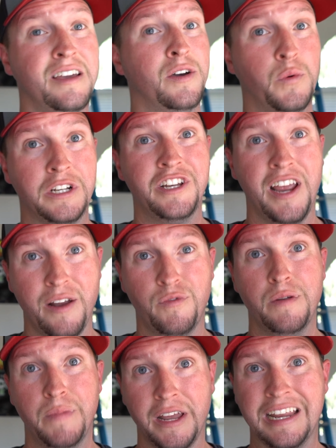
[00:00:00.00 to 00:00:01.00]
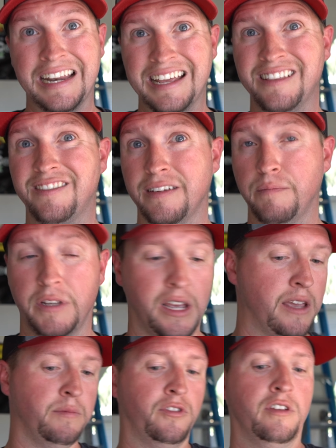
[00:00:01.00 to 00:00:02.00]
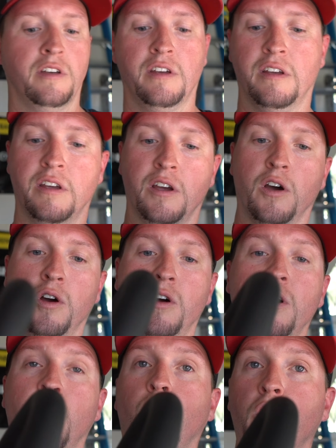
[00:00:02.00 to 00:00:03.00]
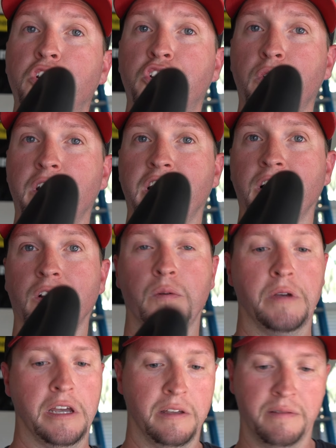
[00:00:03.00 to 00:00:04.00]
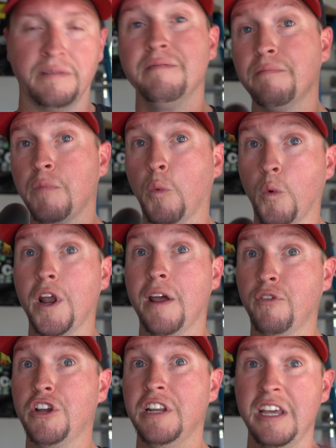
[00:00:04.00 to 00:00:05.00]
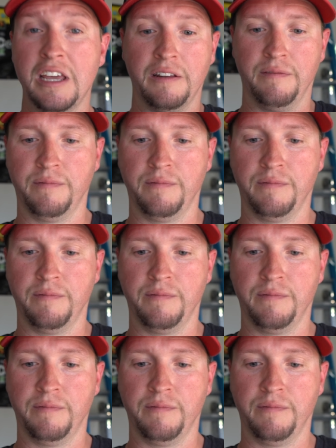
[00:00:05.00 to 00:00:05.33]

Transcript: which everybody needs sometimes, or shorten it a little bit, whatever you need.